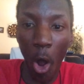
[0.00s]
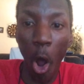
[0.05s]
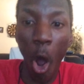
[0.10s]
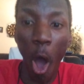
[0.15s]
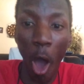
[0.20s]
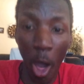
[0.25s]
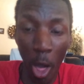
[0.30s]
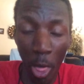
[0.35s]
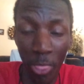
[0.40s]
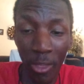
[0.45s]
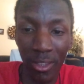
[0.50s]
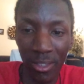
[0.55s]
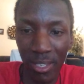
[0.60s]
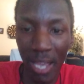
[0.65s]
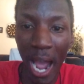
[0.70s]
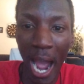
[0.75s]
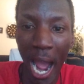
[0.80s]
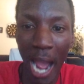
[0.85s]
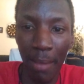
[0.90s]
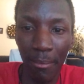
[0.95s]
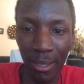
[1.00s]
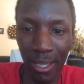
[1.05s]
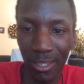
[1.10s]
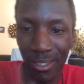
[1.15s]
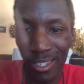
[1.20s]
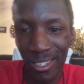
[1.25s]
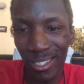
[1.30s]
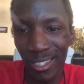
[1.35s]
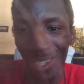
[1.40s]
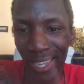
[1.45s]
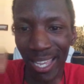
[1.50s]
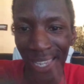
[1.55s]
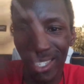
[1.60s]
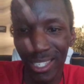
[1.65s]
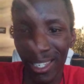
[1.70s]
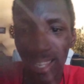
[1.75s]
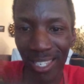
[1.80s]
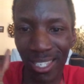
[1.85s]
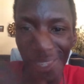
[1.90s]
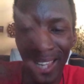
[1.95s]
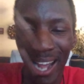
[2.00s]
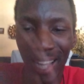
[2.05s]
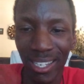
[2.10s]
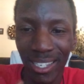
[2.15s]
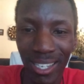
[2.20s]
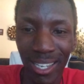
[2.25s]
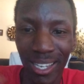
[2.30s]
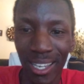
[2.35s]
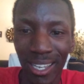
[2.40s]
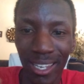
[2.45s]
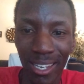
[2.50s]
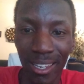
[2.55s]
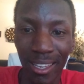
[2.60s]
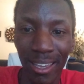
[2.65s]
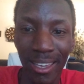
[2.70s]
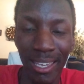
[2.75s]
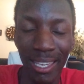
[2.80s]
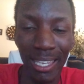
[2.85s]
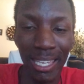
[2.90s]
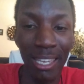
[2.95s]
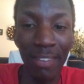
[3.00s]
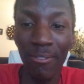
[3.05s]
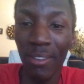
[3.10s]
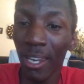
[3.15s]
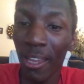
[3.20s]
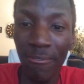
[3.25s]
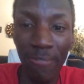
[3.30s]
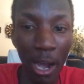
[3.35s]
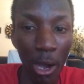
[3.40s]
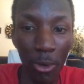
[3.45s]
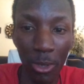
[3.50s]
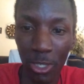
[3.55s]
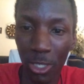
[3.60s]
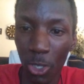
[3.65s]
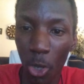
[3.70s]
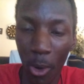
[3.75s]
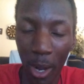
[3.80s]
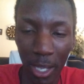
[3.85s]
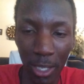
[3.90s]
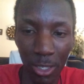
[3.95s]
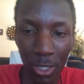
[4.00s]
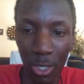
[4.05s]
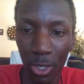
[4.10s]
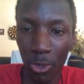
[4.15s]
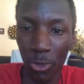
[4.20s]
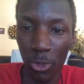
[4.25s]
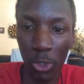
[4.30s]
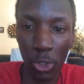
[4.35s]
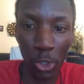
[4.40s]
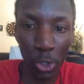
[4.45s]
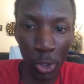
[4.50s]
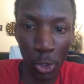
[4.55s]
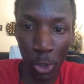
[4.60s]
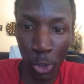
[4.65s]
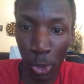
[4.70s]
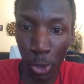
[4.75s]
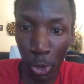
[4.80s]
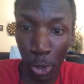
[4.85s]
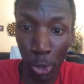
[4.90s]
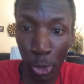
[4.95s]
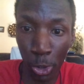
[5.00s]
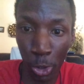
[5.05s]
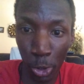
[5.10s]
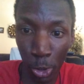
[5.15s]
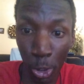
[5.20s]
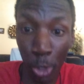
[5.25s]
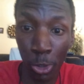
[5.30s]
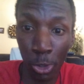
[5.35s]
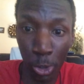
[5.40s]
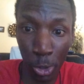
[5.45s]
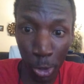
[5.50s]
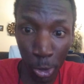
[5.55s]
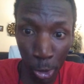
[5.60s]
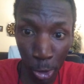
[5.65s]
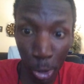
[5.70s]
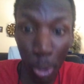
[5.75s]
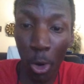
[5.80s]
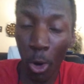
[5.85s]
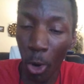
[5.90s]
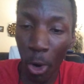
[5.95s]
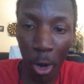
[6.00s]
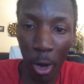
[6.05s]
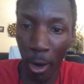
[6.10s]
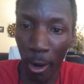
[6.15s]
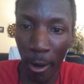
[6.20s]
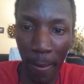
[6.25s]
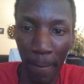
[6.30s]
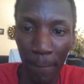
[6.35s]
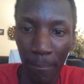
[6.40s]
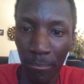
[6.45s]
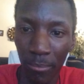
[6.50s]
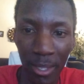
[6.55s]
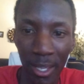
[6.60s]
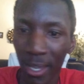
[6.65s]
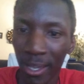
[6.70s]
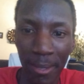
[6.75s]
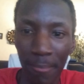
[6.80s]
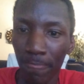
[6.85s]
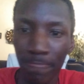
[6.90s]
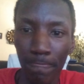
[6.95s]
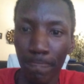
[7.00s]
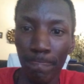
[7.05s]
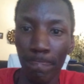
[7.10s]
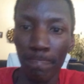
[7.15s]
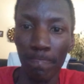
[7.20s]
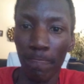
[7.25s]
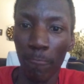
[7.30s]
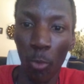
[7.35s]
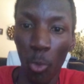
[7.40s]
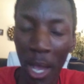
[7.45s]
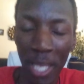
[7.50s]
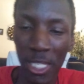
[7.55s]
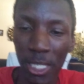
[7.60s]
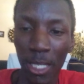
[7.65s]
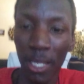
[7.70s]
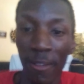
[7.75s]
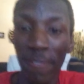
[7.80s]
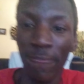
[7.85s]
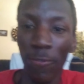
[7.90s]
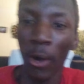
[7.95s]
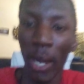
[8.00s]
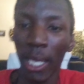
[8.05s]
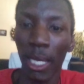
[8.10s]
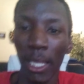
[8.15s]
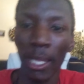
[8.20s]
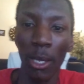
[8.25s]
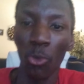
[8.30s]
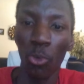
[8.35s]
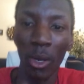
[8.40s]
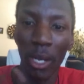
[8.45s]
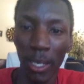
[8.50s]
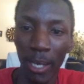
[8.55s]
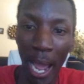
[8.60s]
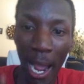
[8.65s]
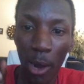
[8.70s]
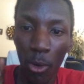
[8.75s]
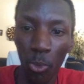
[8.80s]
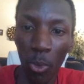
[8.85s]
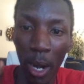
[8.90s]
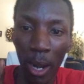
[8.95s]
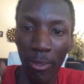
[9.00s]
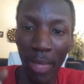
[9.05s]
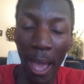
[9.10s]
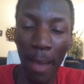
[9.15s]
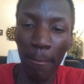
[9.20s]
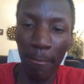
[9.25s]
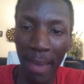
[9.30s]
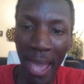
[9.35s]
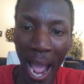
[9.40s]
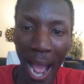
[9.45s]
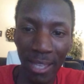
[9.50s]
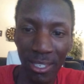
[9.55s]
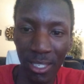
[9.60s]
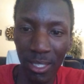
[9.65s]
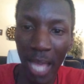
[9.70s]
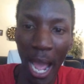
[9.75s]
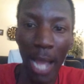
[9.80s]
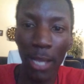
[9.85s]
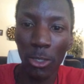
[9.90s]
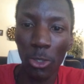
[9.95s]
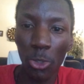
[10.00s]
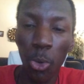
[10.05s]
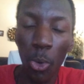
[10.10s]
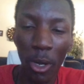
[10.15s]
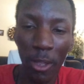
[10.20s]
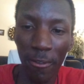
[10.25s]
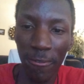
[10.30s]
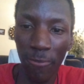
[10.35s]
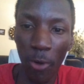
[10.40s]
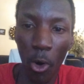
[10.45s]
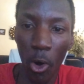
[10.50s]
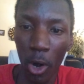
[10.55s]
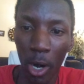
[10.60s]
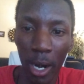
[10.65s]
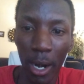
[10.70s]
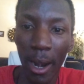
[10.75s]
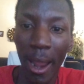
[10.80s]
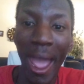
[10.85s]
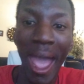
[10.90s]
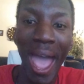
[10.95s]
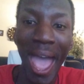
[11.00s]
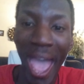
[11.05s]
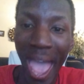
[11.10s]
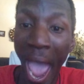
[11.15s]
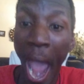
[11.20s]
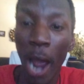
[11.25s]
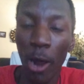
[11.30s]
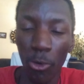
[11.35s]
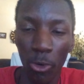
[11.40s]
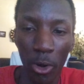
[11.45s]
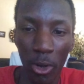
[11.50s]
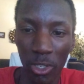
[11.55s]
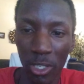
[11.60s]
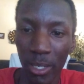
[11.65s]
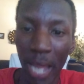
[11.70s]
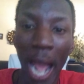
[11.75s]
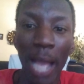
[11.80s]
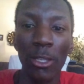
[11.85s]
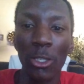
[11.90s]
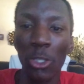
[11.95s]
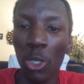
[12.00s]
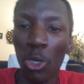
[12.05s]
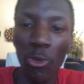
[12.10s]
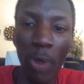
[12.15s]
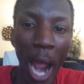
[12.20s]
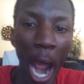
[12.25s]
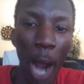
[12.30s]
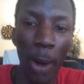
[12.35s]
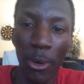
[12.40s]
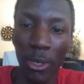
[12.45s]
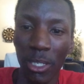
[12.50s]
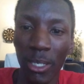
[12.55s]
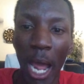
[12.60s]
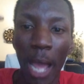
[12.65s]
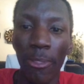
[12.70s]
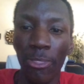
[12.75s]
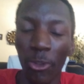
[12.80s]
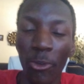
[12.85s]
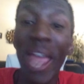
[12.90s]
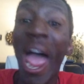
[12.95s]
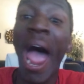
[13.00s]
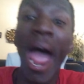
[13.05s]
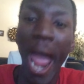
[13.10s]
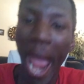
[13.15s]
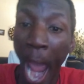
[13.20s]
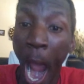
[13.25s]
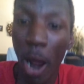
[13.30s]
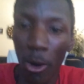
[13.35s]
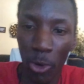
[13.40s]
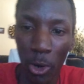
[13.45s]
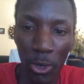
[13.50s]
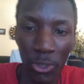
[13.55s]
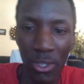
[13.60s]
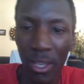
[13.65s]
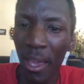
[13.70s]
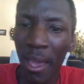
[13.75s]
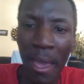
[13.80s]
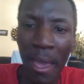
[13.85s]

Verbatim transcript: all the time because it's, it's just not good. Even if I was going to school, Wesley Franklin would not wear that mask, not 24 hours, not two hours, not three hours,